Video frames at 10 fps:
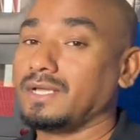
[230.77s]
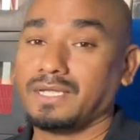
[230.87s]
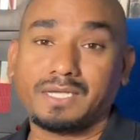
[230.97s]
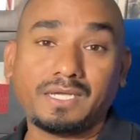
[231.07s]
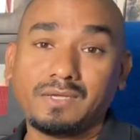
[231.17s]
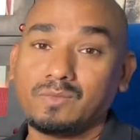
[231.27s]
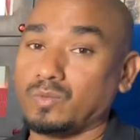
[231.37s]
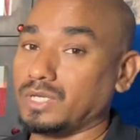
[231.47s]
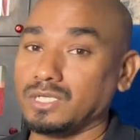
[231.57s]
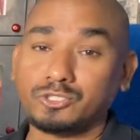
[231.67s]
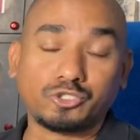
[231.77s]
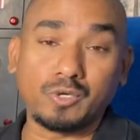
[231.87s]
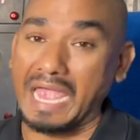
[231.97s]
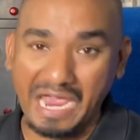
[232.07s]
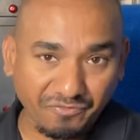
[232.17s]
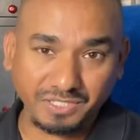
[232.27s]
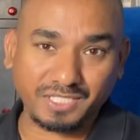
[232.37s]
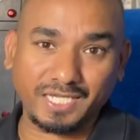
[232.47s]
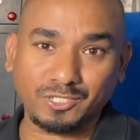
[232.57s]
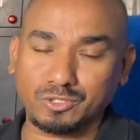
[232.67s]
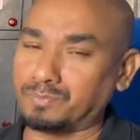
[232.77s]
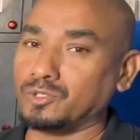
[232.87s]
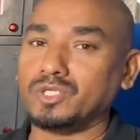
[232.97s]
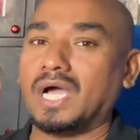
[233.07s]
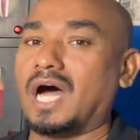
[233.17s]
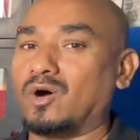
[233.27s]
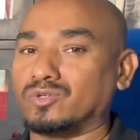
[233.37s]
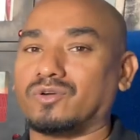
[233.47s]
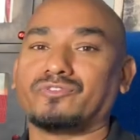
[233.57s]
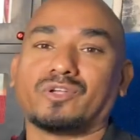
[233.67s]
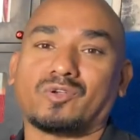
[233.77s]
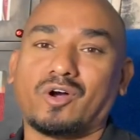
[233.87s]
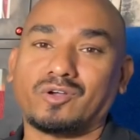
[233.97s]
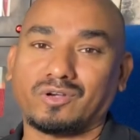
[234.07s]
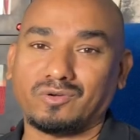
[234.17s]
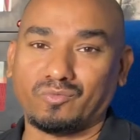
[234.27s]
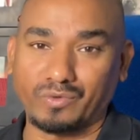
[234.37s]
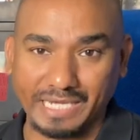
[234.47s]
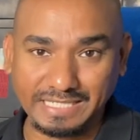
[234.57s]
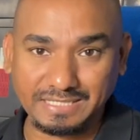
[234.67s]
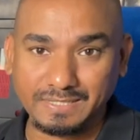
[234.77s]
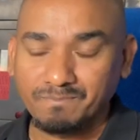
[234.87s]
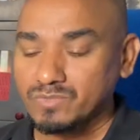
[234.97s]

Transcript: He will do everything to pull you out of your wrong ways.